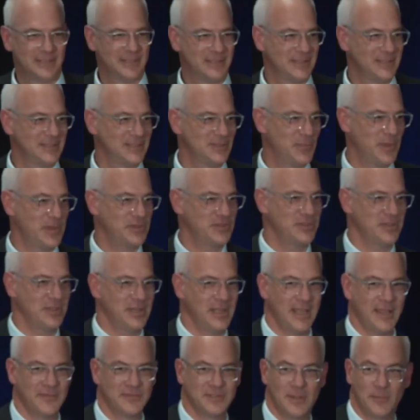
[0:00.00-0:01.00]
Especially
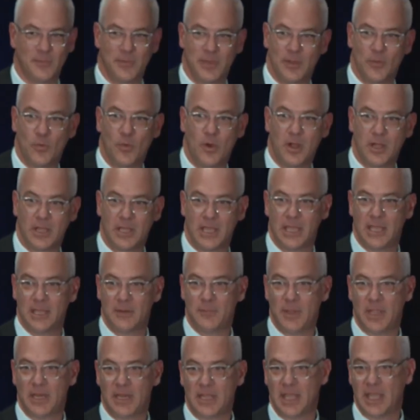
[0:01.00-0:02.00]
to have something wonky
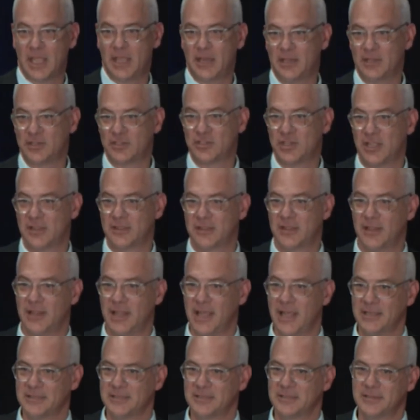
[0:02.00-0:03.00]
and Medicaid-ish at the
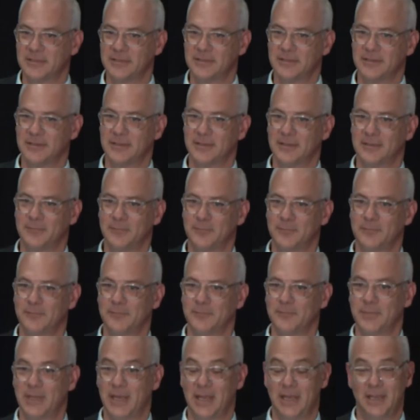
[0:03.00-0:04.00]
last.
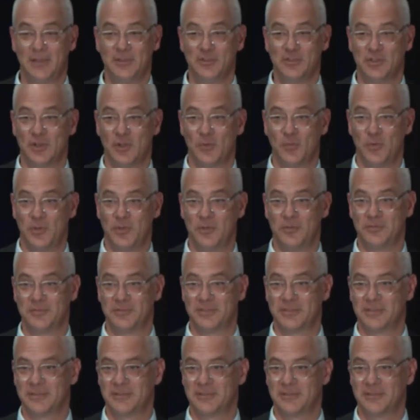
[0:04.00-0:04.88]
But I didn't show wounds.